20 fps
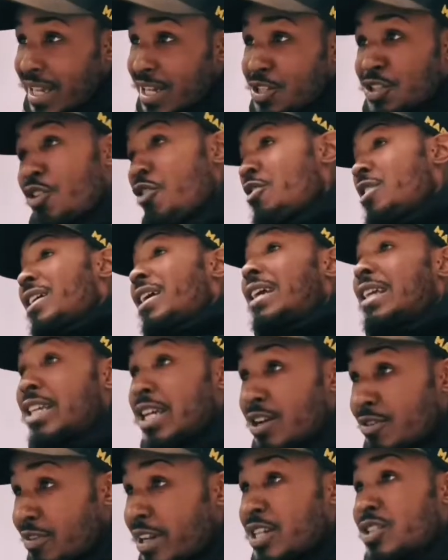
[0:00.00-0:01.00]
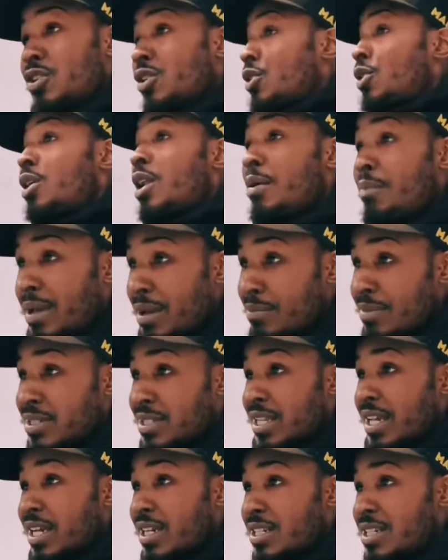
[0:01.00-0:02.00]
You're only in year 8, so you've got to make
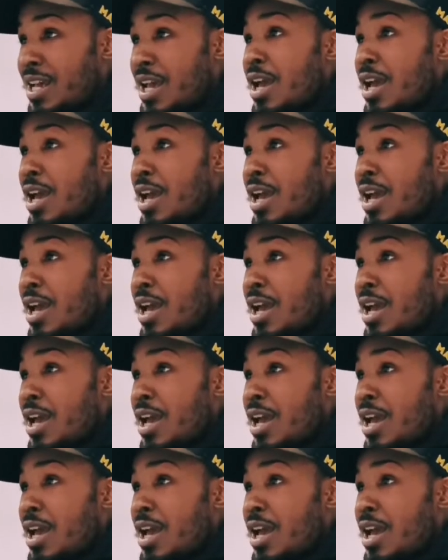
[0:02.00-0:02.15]
mistakes,